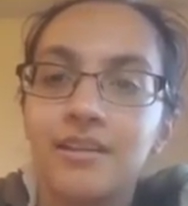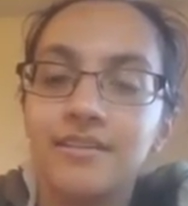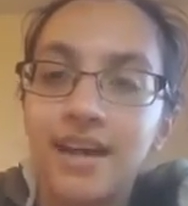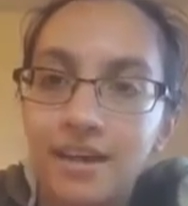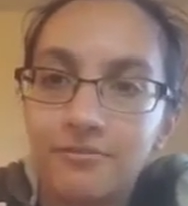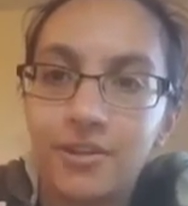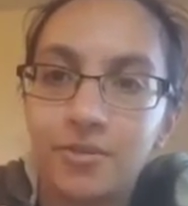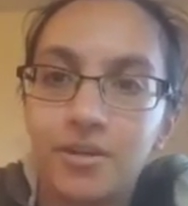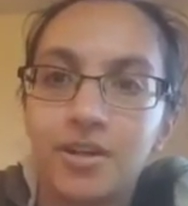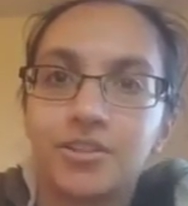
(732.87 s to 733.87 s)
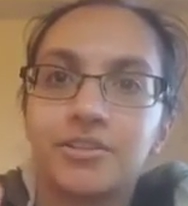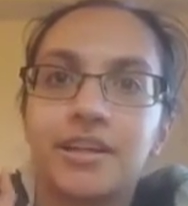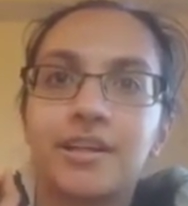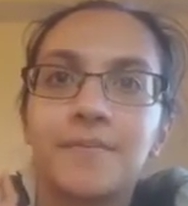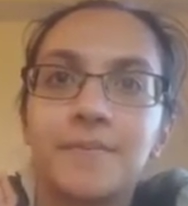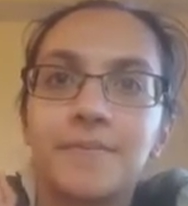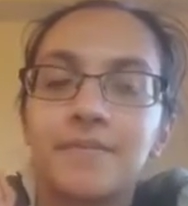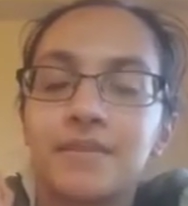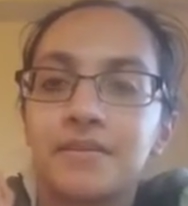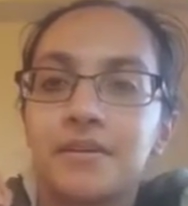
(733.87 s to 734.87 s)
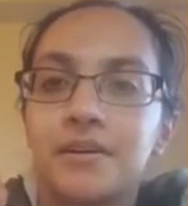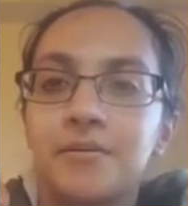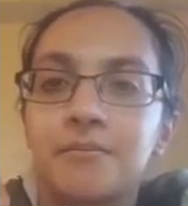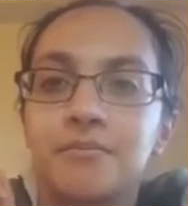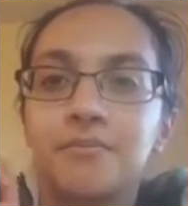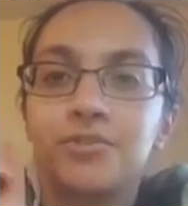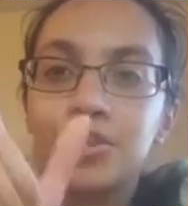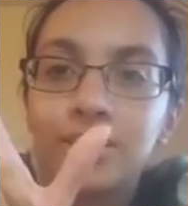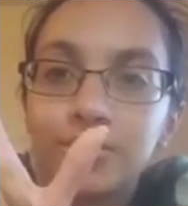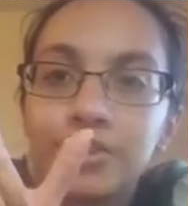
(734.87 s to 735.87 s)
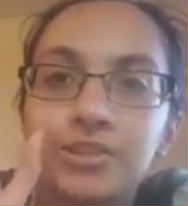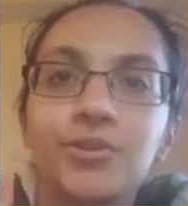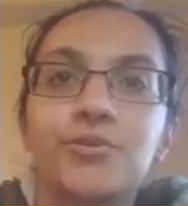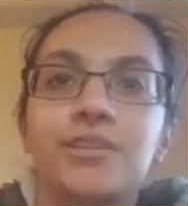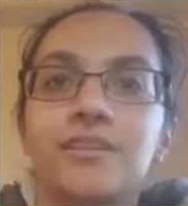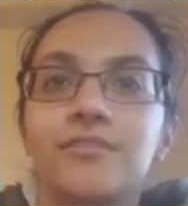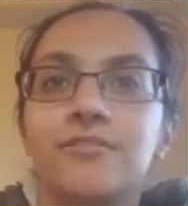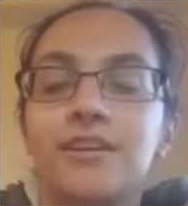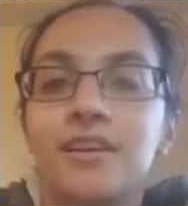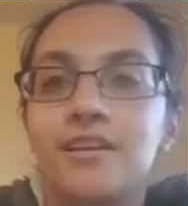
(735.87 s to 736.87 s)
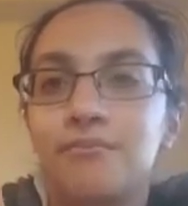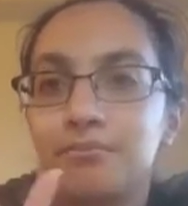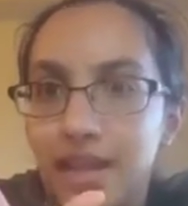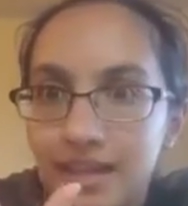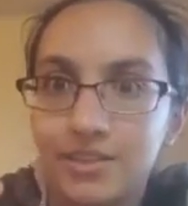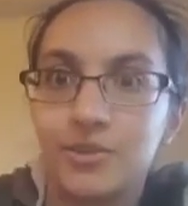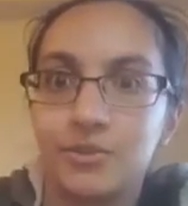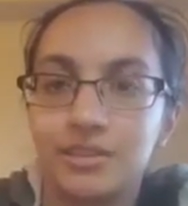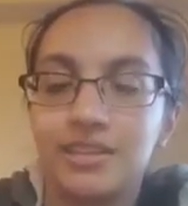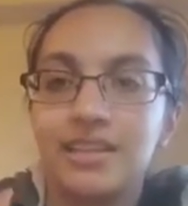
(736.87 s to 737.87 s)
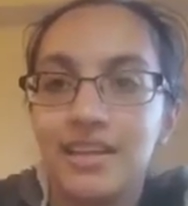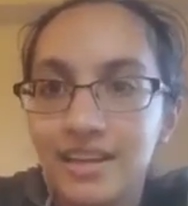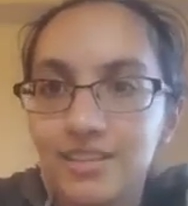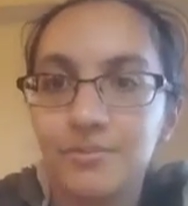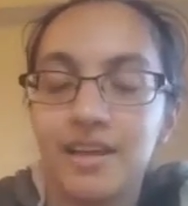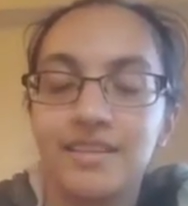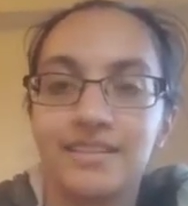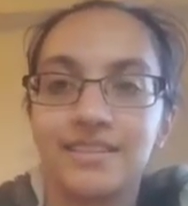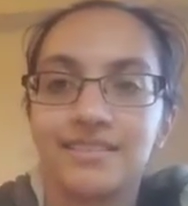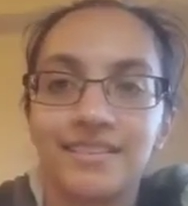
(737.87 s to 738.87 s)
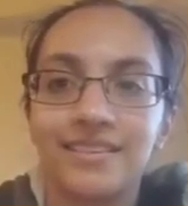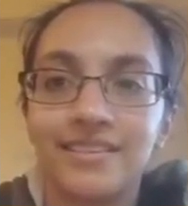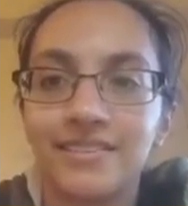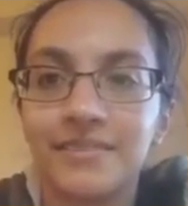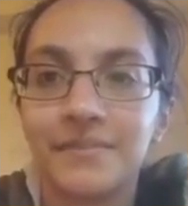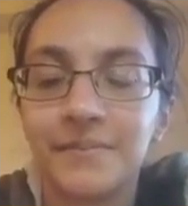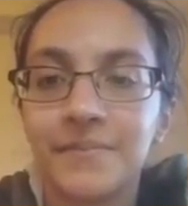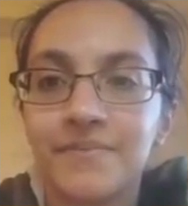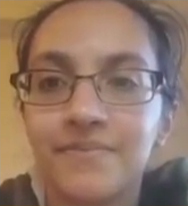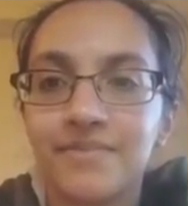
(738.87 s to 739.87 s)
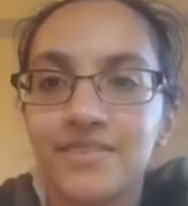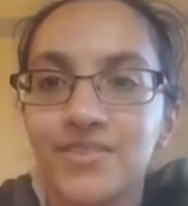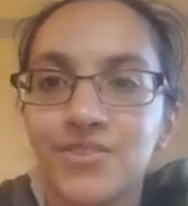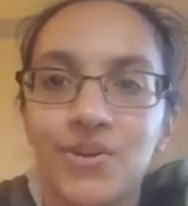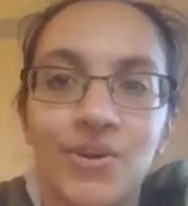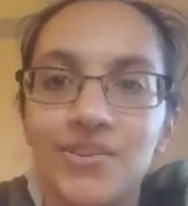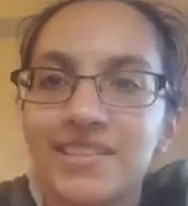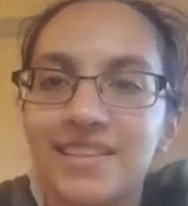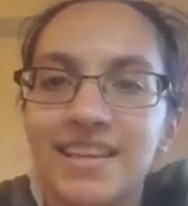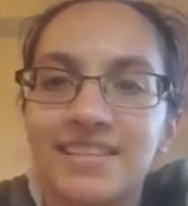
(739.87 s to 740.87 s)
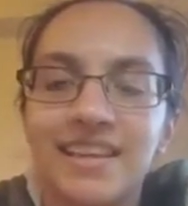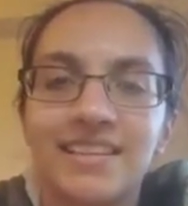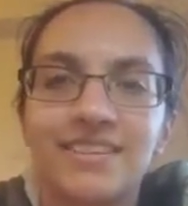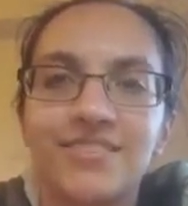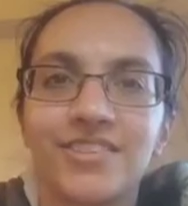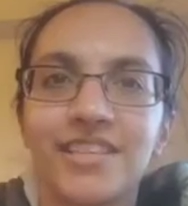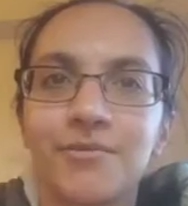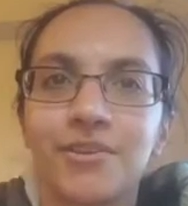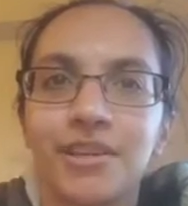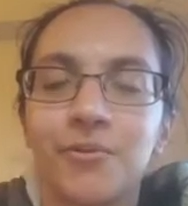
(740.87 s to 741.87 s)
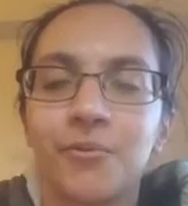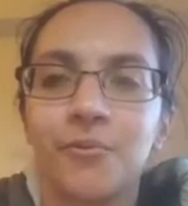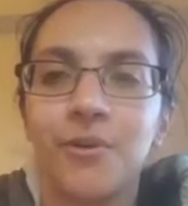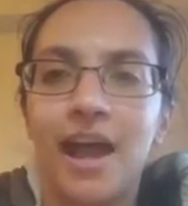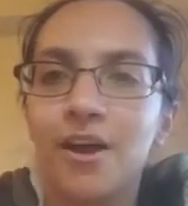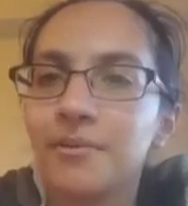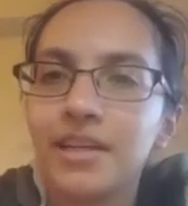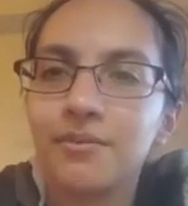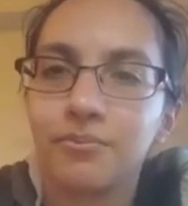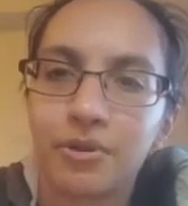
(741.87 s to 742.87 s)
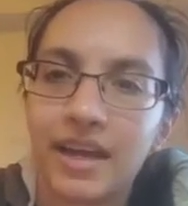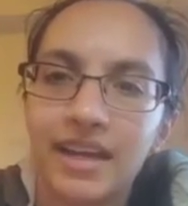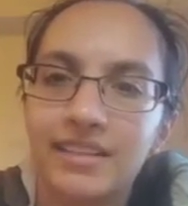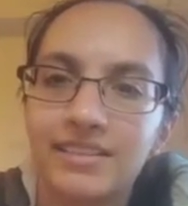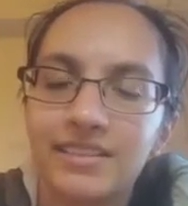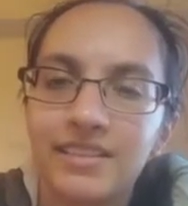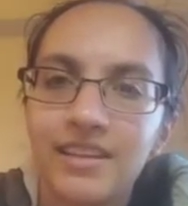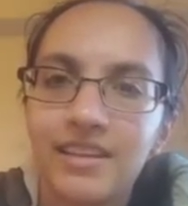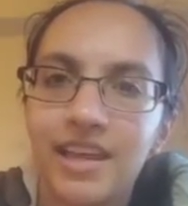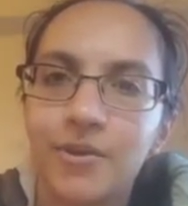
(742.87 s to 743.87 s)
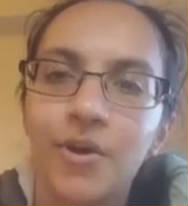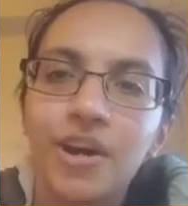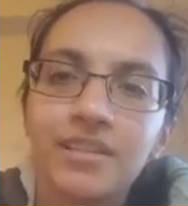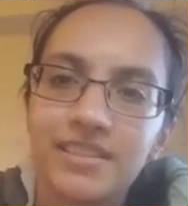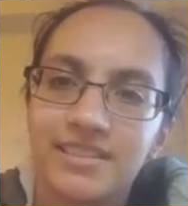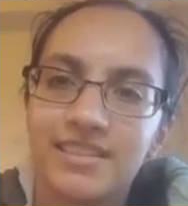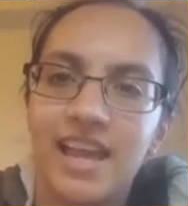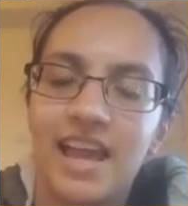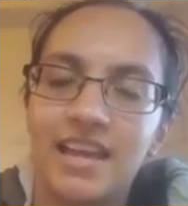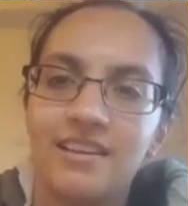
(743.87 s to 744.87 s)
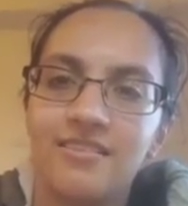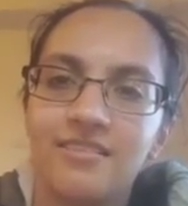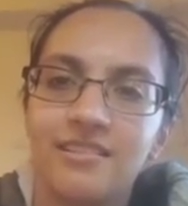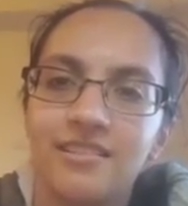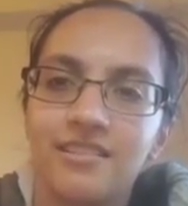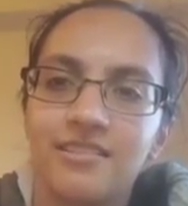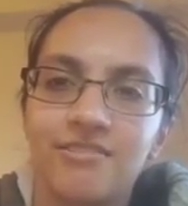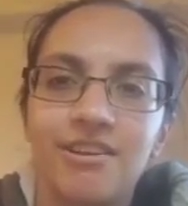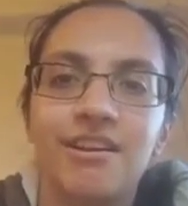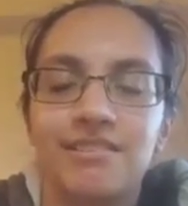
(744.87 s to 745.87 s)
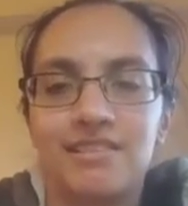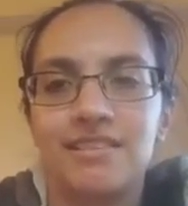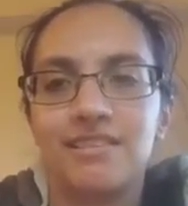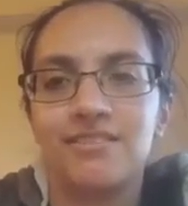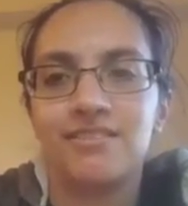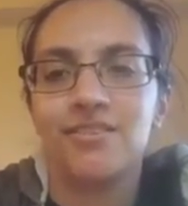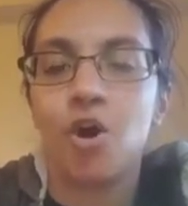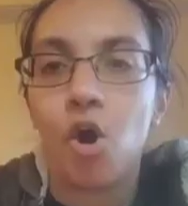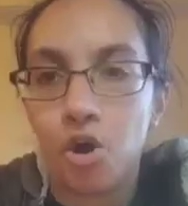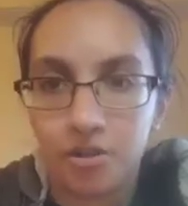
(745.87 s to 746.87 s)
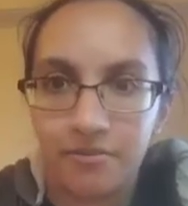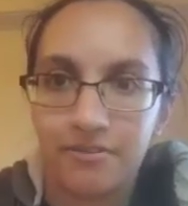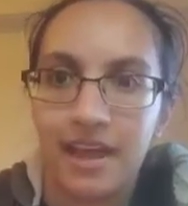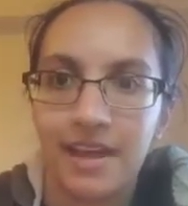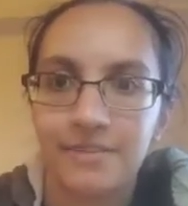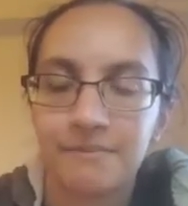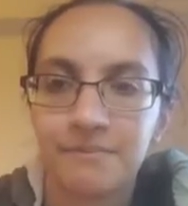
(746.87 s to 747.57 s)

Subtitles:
not fear-mongering, gender-inclusive, black-owned, independent. Just all these things, and just think about, like, how many brands can you honestly say does all of that?